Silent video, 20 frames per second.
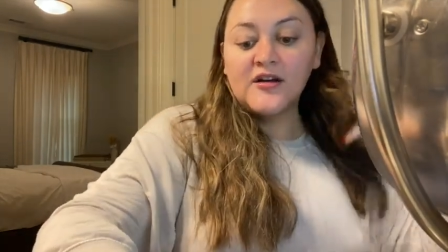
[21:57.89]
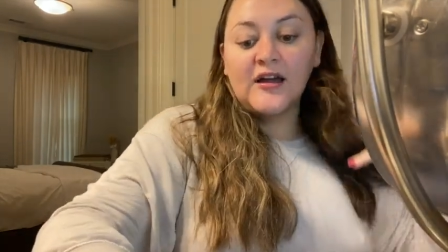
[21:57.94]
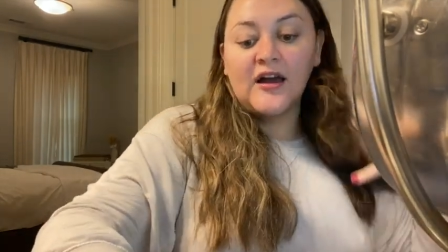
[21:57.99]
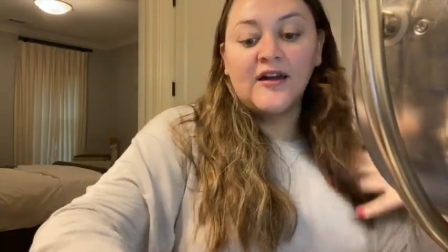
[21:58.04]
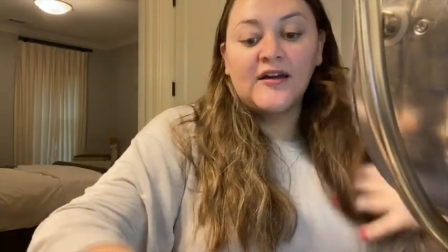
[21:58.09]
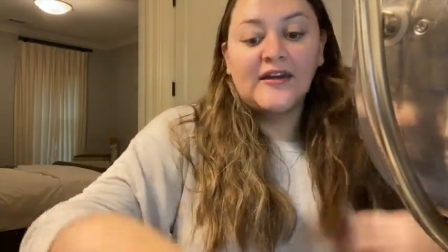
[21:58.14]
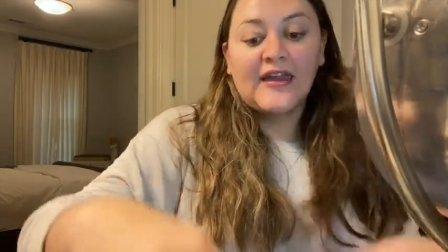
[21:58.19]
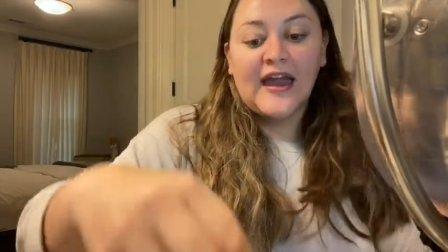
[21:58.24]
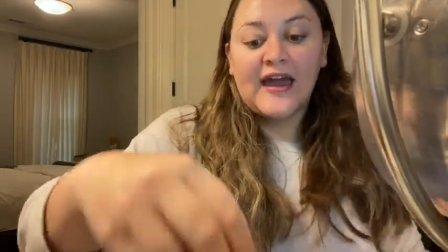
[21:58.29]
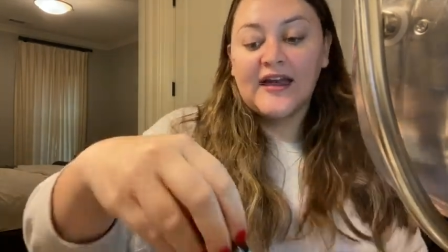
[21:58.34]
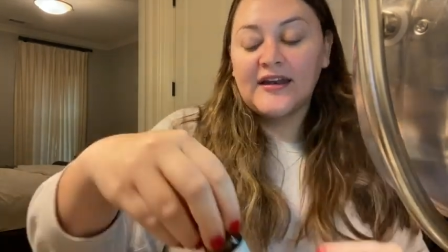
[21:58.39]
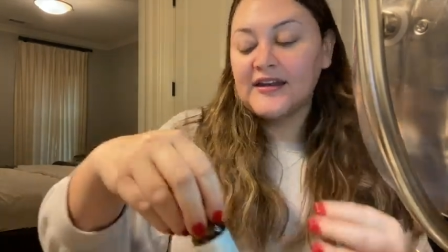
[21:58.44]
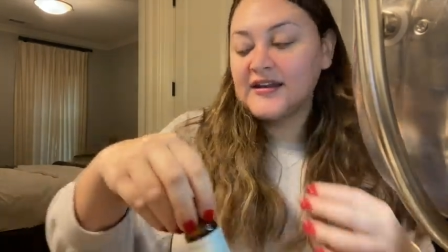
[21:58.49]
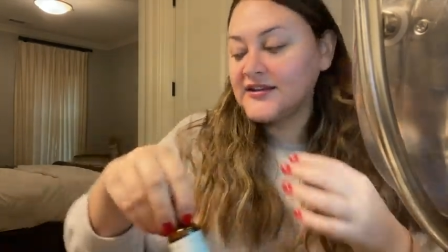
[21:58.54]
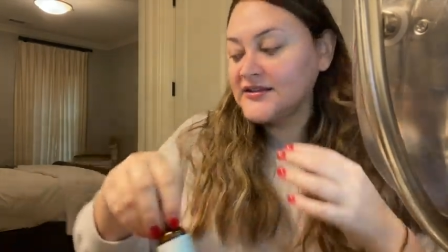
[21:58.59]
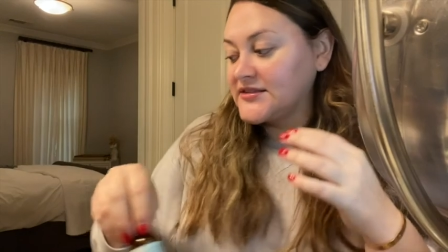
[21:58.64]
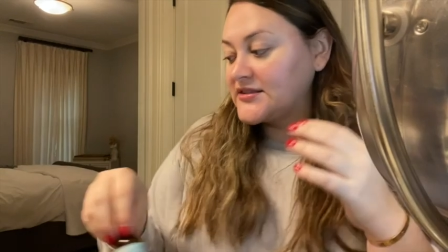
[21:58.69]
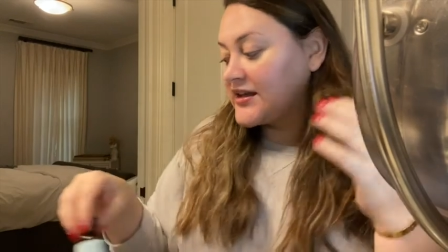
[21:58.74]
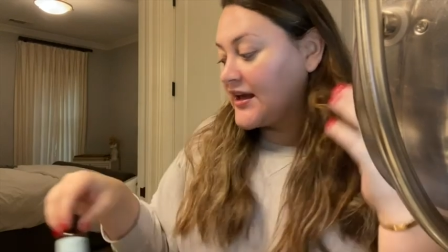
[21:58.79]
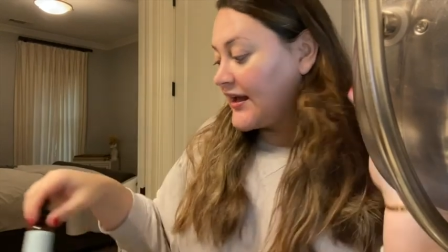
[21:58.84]
again,
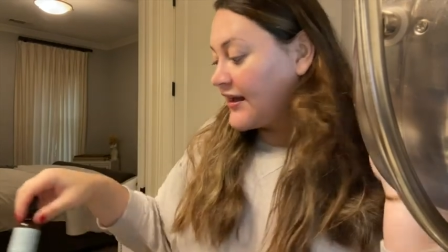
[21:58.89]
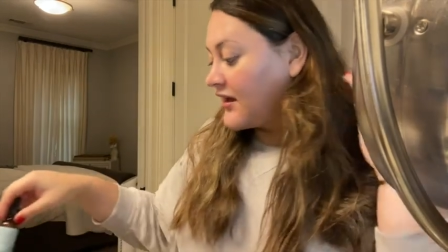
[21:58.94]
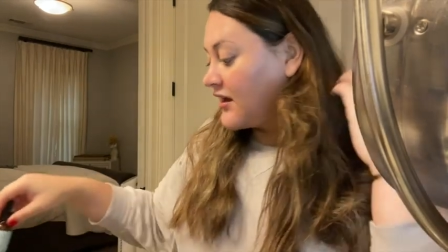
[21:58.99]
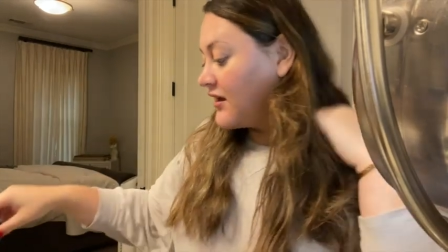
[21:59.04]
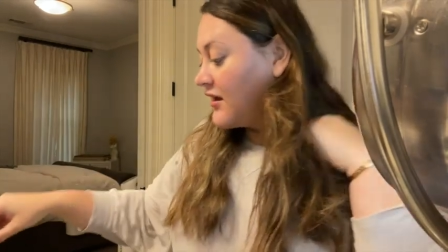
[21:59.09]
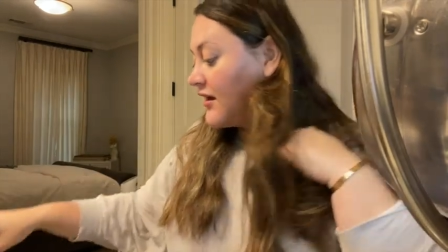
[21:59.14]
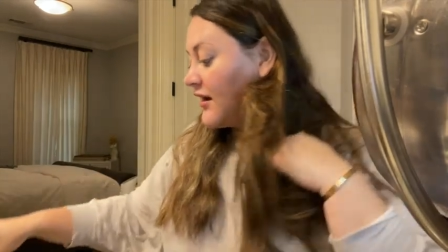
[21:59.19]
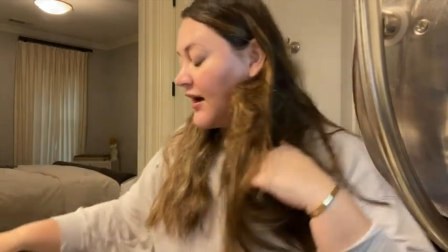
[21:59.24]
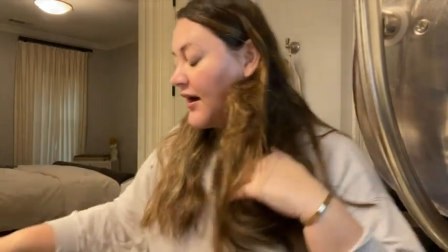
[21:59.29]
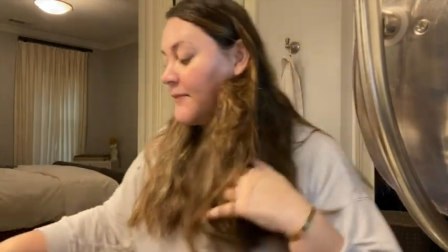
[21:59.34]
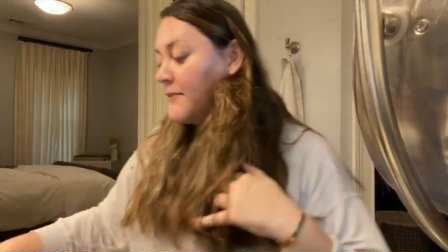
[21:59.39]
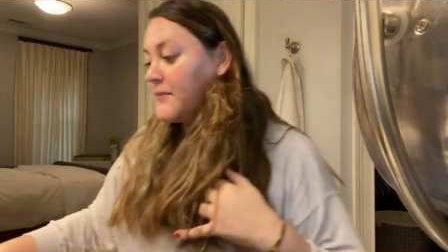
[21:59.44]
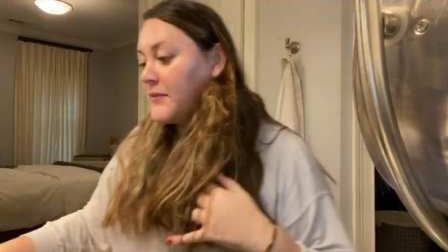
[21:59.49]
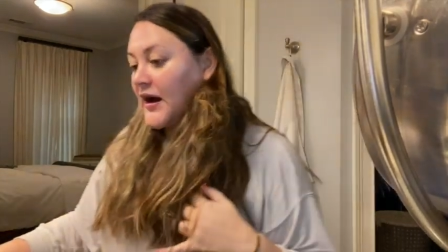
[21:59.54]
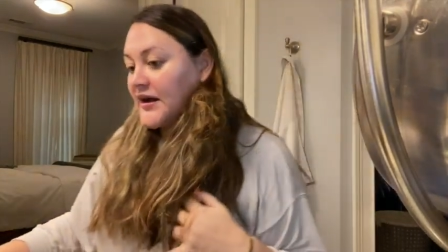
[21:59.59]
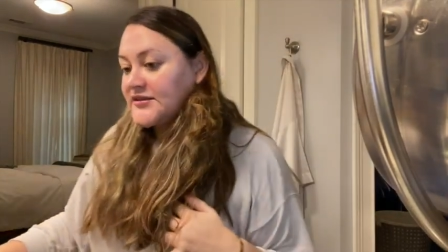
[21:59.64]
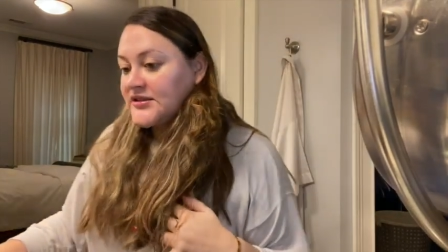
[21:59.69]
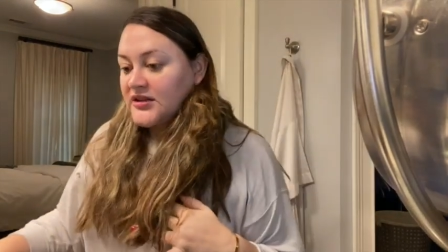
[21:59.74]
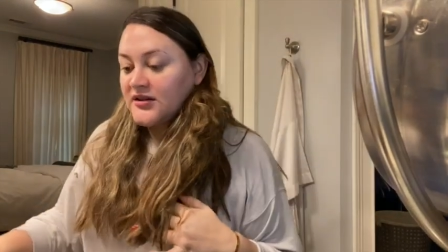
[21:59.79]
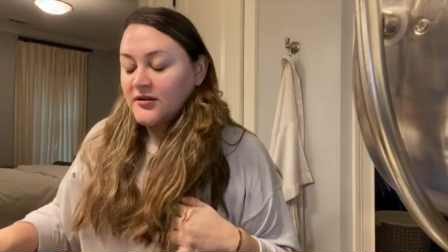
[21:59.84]
is like,
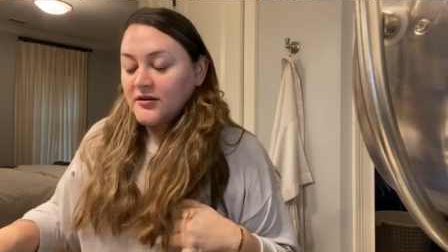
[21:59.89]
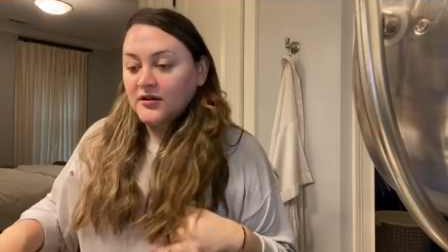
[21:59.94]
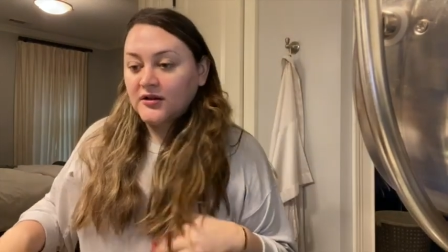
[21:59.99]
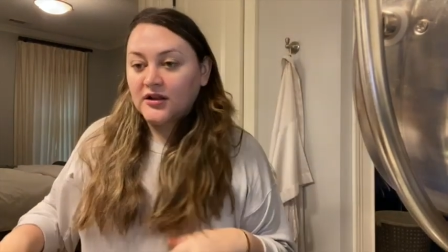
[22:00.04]
I did a